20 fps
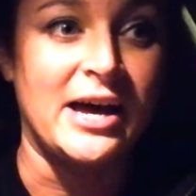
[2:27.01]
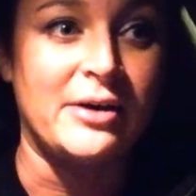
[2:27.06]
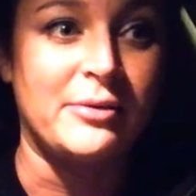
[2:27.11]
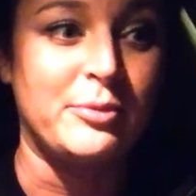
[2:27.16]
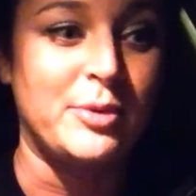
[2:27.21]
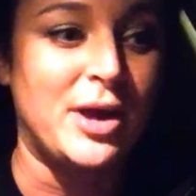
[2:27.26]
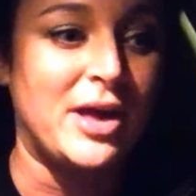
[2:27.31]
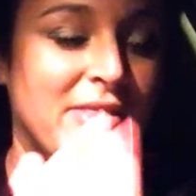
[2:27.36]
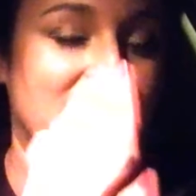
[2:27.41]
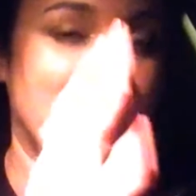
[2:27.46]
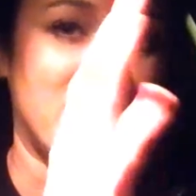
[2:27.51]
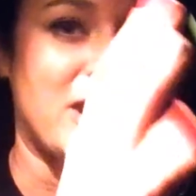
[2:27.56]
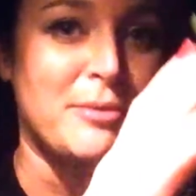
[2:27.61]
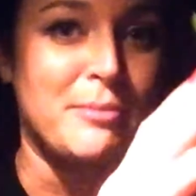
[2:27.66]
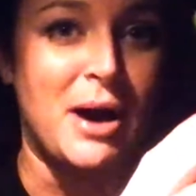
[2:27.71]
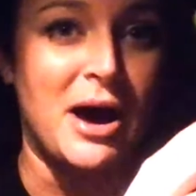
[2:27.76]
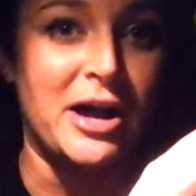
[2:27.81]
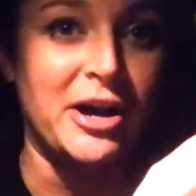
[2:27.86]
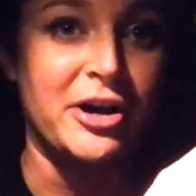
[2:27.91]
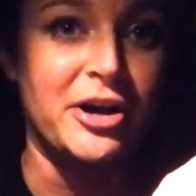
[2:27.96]
we had like our
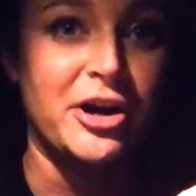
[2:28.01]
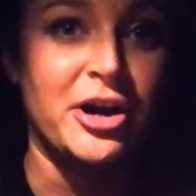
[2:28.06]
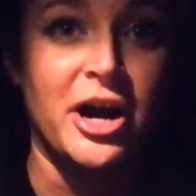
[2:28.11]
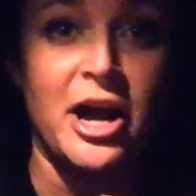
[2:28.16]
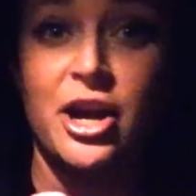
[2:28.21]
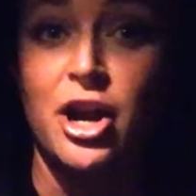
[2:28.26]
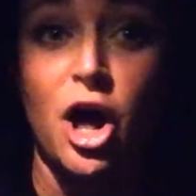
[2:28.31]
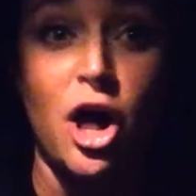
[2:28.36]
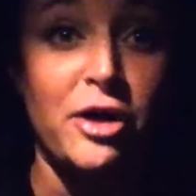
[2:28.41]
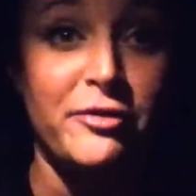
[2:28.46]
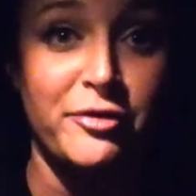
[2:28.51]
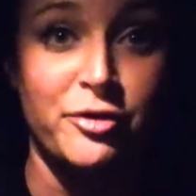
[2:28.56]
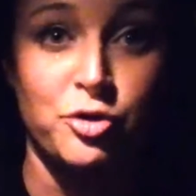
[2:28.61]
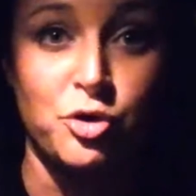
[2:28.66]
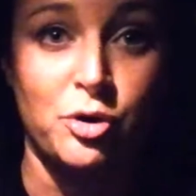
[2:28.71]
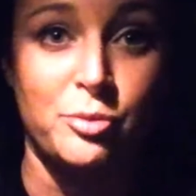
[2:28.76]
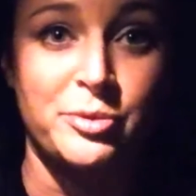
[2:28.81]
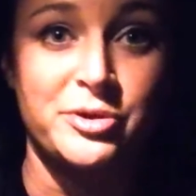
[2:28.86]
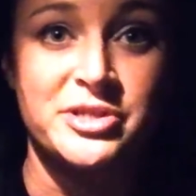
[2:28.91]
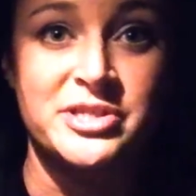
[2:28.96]
monitor and all of our
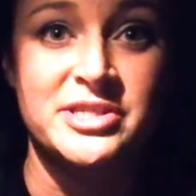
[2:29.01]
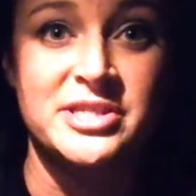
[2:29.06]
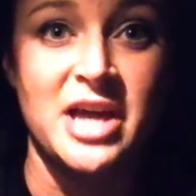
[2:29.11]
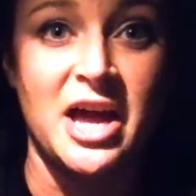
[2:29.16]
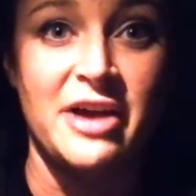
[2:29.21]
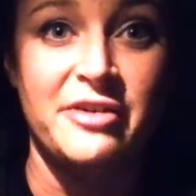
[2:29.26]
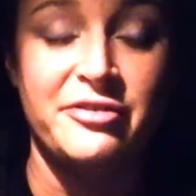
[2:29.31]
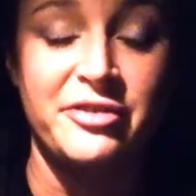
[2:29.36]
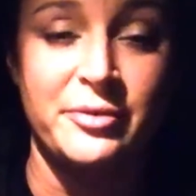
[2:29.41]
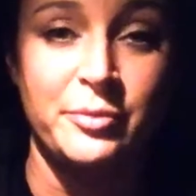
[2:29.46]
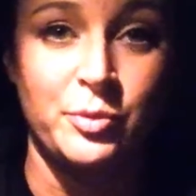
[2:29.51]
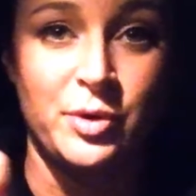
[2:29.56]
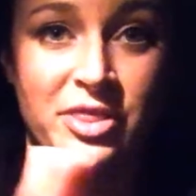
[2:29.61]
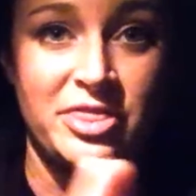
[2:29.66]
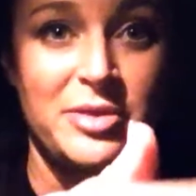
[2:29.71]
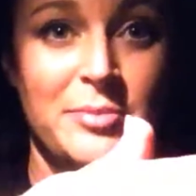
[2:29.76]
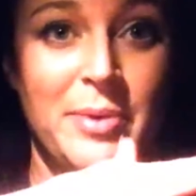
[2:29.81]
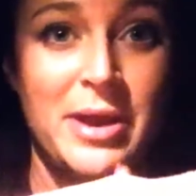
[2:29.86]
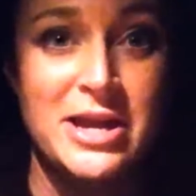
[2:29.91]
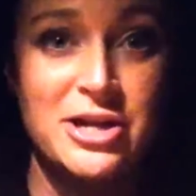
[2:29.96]
normal stuff with
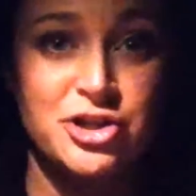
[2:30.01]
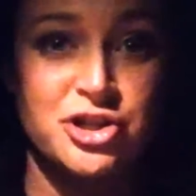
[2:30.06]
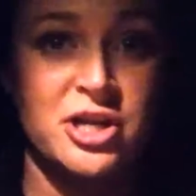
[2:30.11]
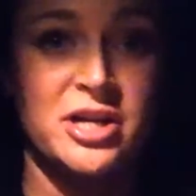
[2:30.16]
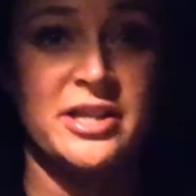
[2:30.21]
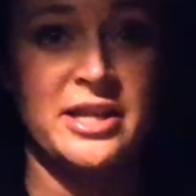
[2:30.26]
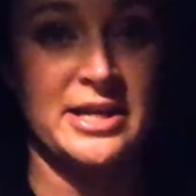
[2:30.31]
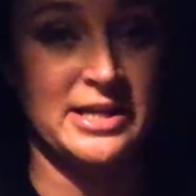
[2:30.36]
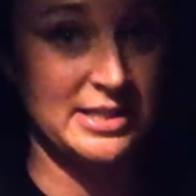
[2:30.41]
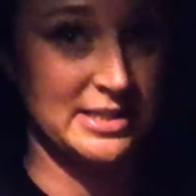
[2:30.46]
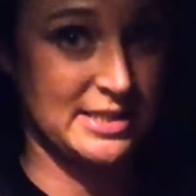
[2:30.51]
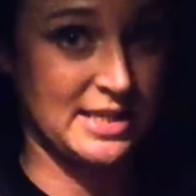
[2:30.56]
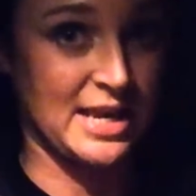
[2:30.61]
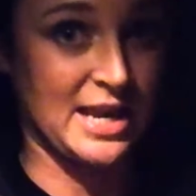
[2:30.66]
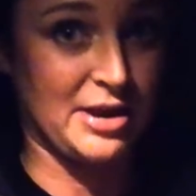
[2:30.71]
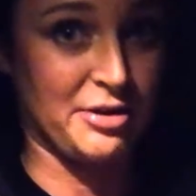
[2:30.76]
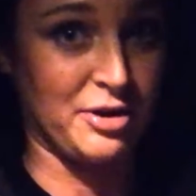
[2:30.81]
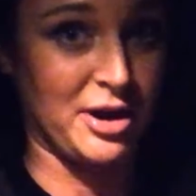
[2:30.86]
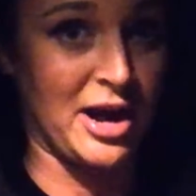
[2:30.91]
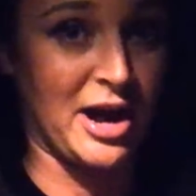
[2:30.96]
the patient like
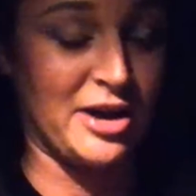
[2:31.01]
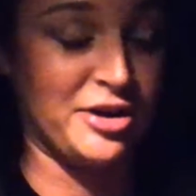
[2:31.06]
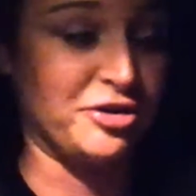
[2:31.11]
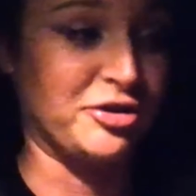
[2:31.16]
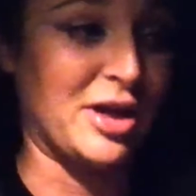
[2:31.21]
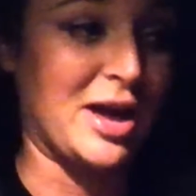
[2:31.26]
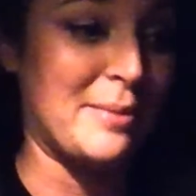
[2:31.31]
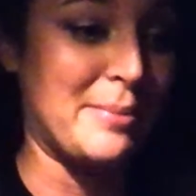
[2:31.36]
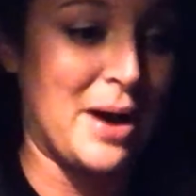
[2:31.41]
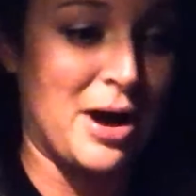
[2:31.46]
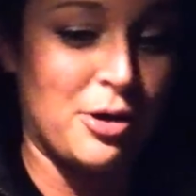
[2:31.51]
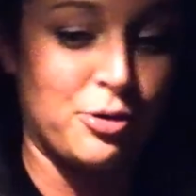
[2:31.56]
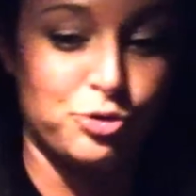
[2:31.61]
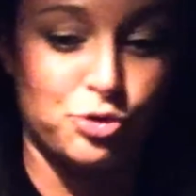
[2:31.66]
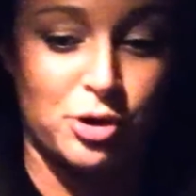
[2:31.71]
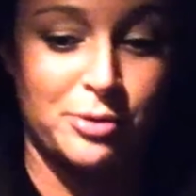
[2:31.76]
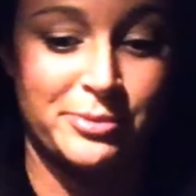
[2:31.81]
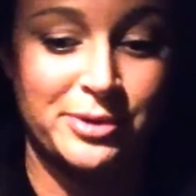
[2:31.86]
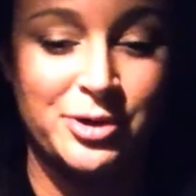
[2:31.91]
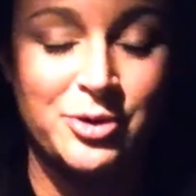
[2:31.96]
sitting right on your lap how it
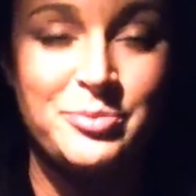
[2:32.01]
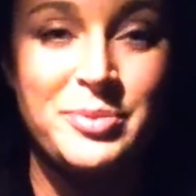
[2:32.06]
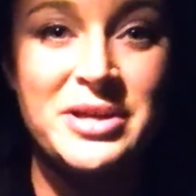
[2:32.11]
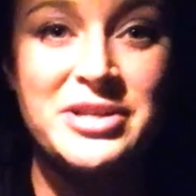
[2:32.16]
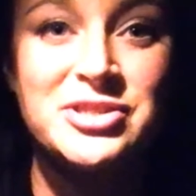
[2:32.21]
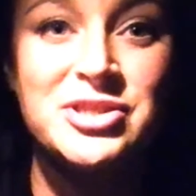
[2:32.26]
normally would be.